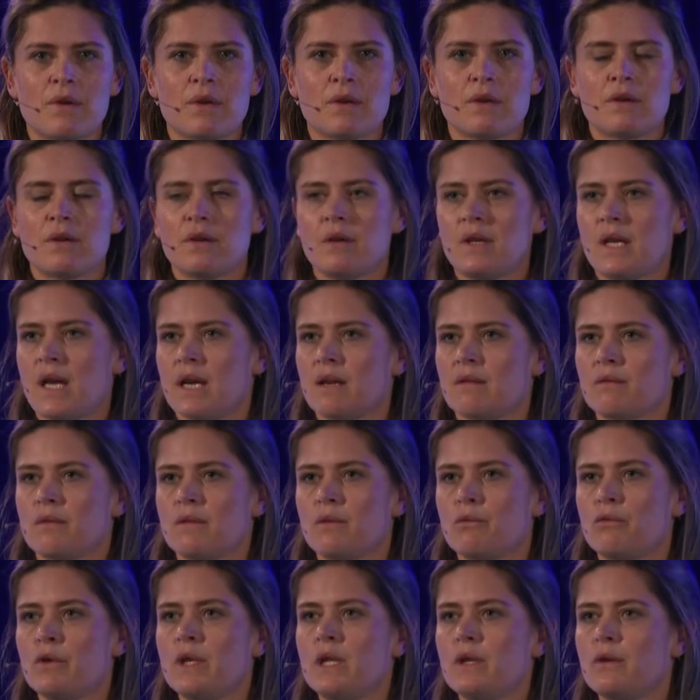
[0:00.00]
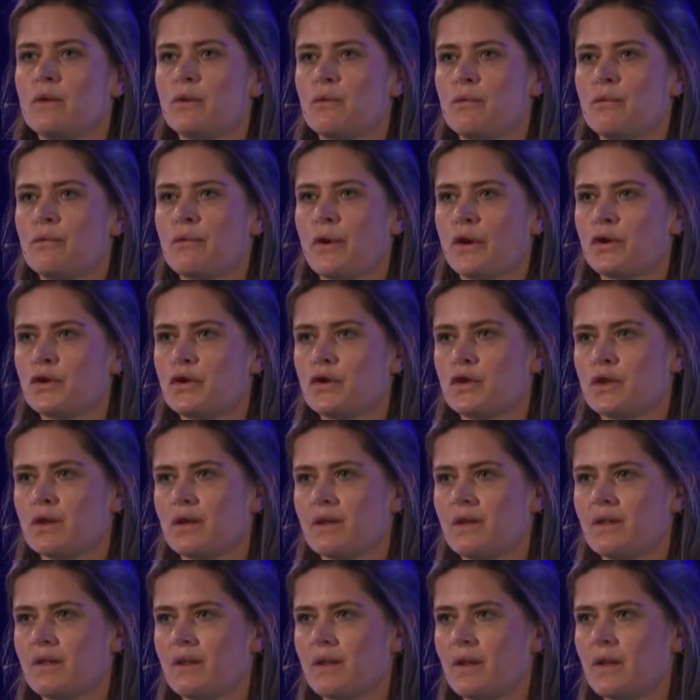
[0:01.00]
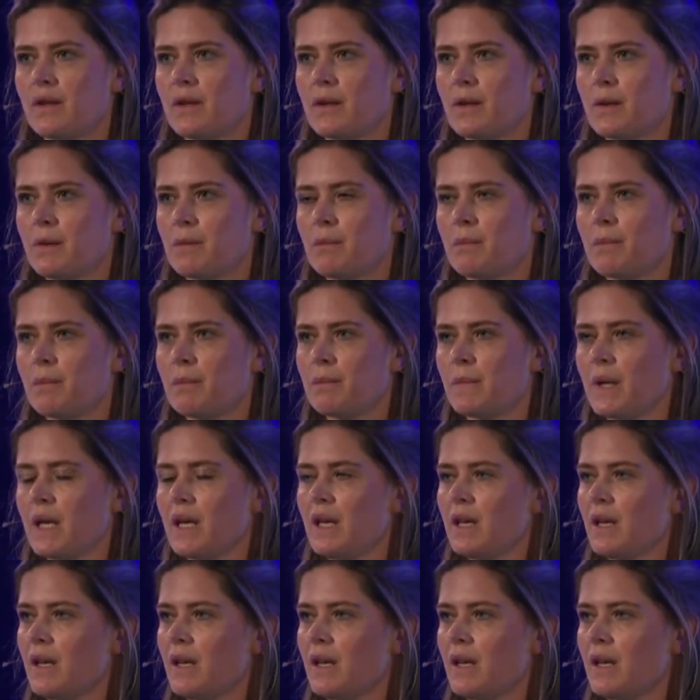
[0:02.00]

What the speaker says: a really good function, being